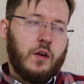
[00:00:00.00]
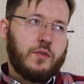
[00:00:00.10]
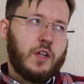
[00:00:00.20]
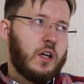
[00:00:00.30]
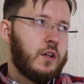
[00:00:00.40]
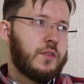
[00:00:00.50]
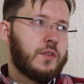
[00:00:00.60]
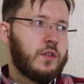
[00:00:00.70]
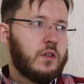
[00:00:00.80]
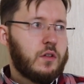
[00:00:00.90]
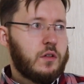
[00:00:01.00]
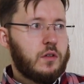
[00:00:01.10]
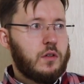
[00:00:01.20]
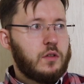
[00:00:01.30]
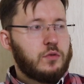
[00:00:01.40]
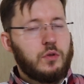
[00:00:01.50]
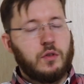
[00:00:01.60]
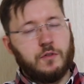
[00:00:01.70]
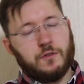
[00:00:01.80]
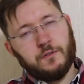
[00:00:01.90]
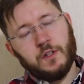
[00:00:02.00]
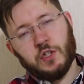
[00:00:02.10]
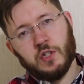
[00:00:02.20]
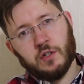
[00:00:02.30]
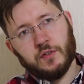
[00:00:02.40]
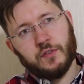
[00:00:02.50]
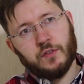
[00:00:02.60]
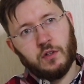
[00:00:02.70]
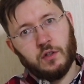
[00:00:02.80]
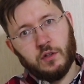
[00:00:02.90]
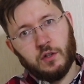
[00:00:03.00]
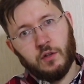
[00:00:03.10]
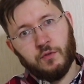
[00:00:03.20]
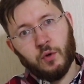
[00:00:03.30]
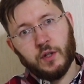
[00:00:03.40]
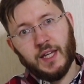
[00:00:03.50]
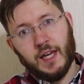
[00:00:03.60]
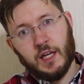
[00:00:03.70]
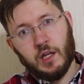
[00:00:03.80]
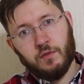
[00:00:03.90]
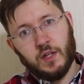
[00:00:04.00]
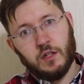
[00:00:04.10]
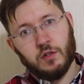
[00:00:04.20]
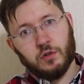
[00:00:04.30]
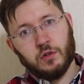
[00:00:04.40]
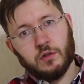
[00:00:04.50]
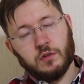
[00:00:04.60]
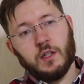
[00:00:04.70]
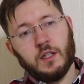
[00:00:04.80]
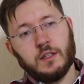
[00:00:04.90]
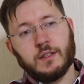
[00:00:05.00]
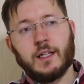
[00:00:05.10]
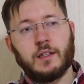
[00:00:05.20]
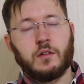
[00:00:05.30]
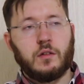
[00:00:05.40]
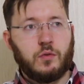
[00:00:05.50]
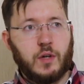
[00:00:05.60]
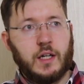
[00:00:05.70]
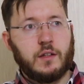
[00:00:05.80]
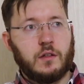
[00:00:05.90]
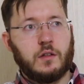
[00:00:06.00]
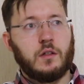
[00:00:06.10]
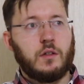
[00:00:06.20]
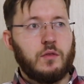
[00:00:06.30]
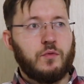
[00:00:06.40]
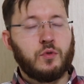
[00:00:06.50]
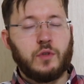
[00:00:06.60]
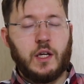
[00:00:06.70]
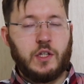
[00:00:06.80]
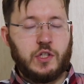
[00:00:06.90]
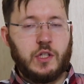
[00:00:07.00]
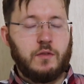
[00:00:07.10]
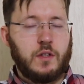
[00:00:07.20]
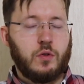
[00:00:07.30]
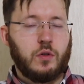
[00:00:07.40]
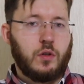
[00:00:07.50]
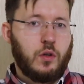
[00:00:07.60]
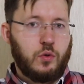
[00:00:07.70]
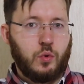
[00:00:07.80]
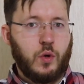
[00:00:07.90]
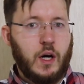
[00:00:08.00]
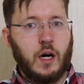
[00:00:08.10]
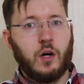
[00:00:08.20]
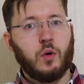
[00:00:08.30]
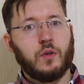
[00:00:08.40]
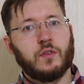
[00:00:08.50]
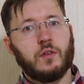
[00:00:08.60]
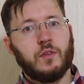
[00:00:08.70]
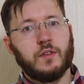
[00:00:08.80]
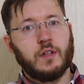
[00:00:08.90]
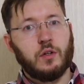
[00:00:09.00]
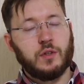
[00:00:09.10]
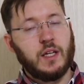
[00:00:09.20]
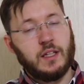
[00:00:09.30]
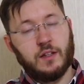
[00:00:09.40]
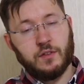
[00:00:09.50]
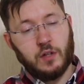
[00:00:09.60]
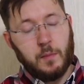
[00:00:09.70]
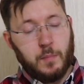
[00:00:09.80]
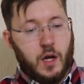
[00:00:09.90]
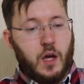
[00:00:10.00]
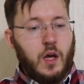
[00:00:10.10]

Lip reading: There is a lot of features, 4K video, it can write full HD video 2 hours without any stop.